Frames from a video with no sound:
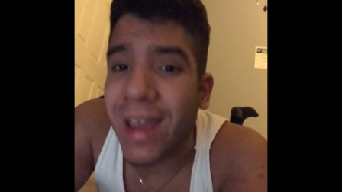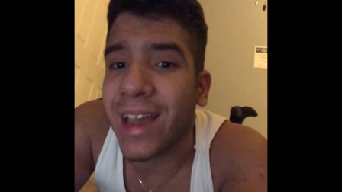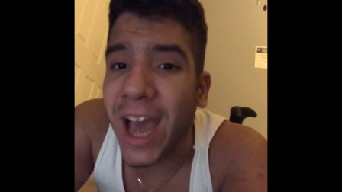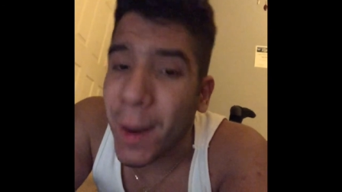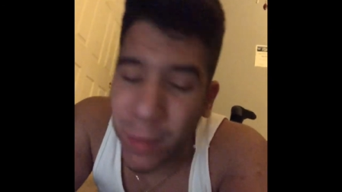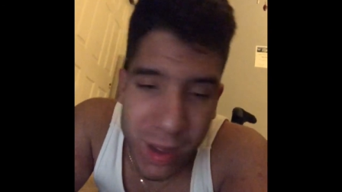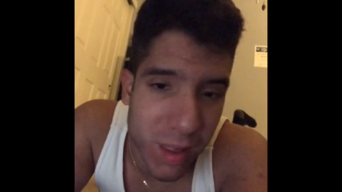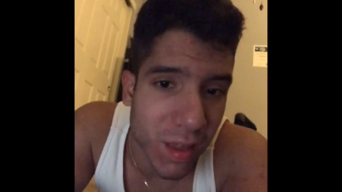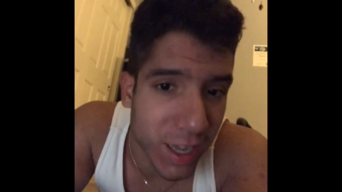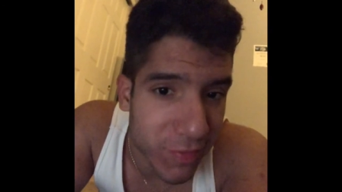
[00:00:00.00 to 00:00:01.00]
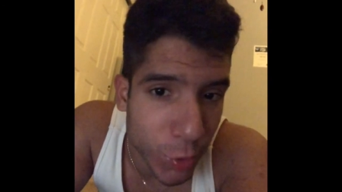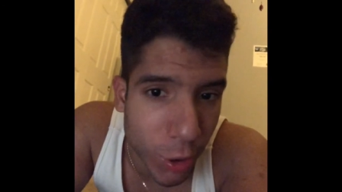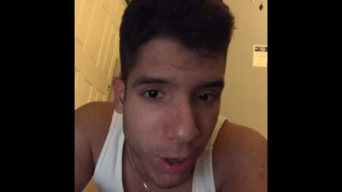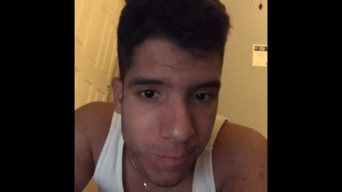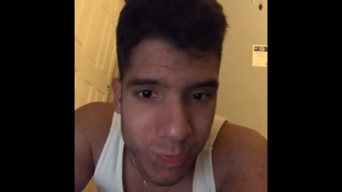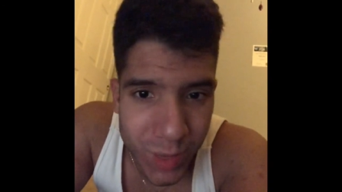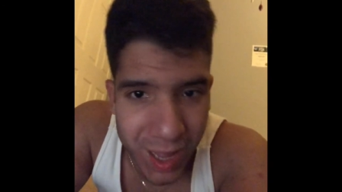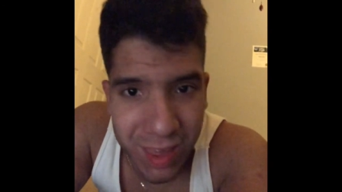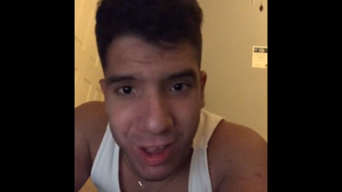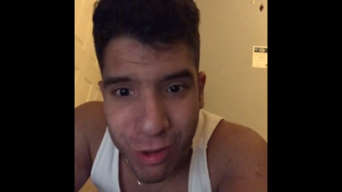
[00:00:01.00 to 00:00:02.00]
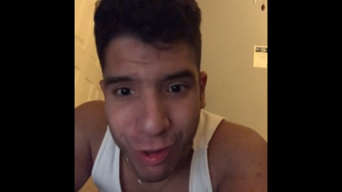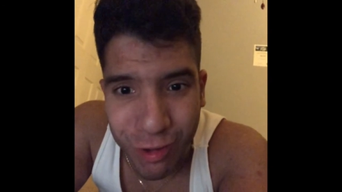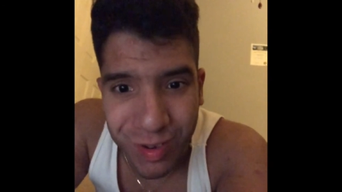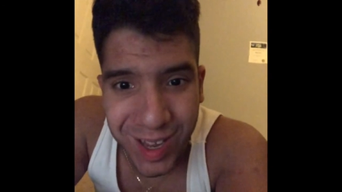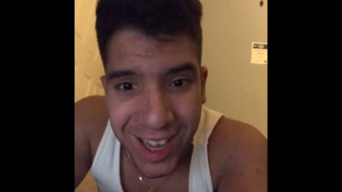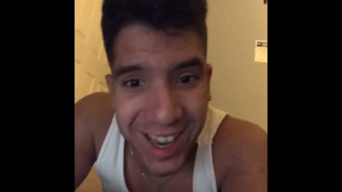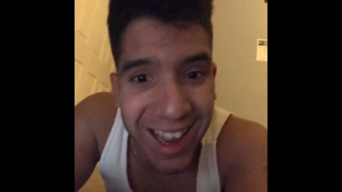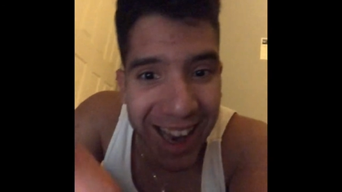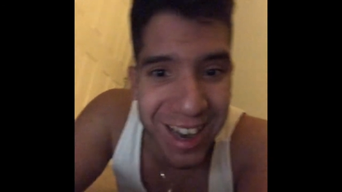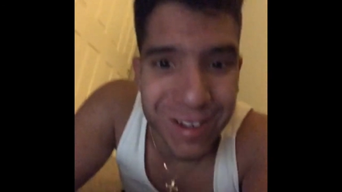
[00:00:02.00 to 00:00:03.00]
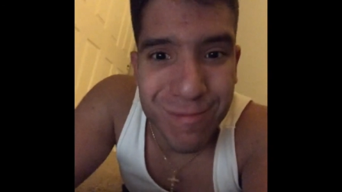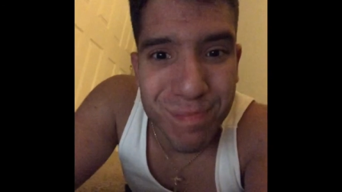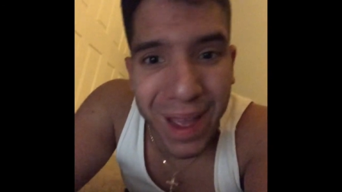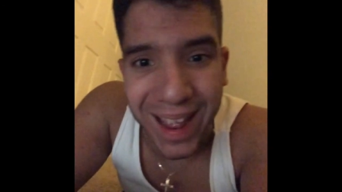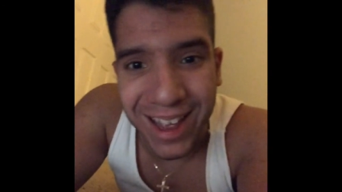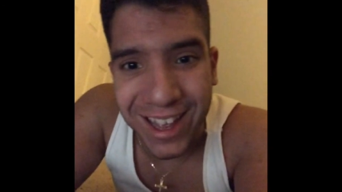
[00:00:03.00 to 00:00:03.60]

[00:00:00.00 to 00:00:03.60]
God bless. Love you all, and see you soon. Good night. Bye.